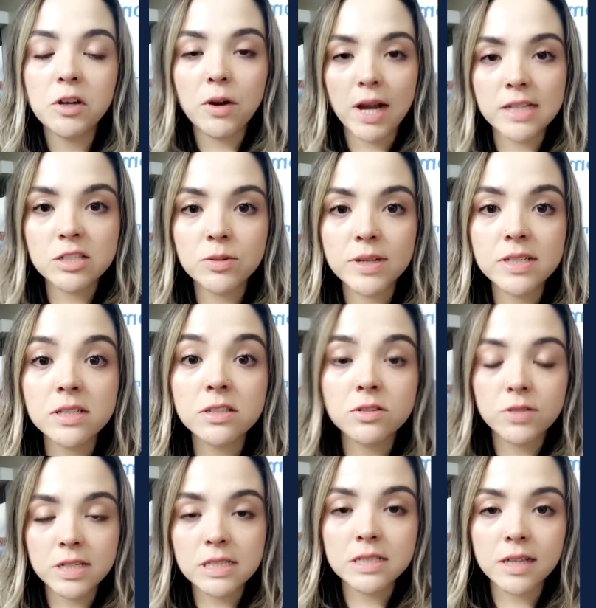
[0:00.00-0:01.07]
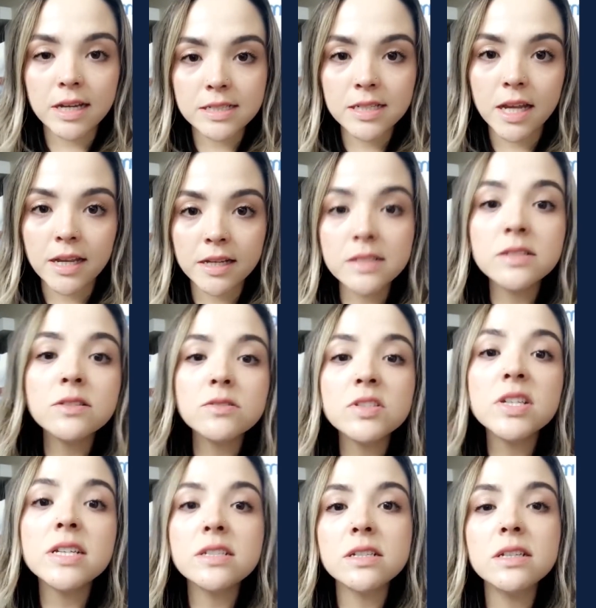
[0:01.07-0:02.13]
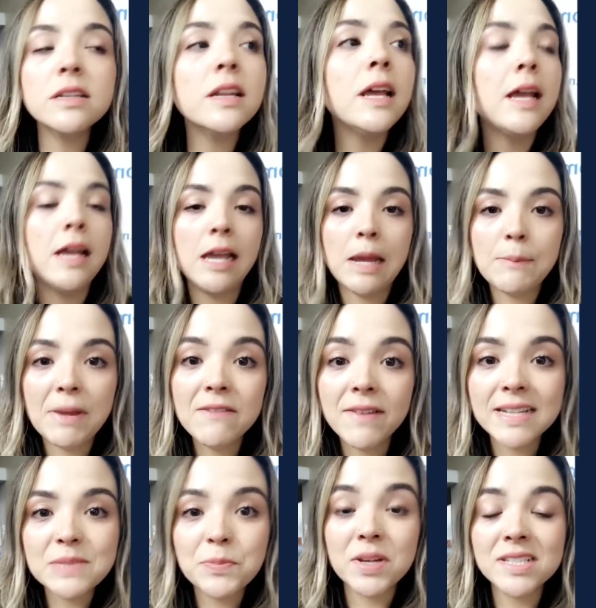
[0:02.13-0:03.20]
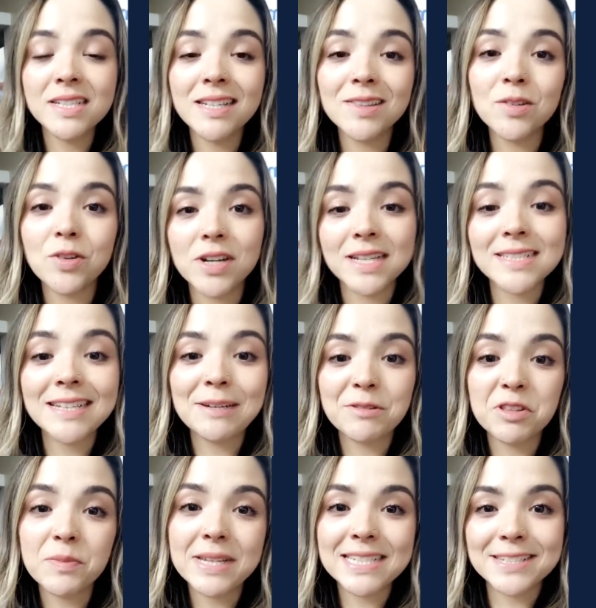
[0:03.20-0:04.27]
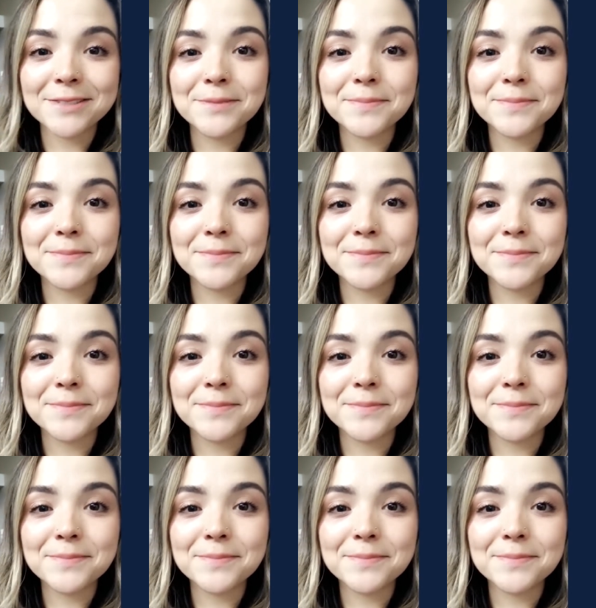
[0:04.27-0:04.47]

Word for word: the Graduate Student Dietetic Association and my vice president Lauren is here with me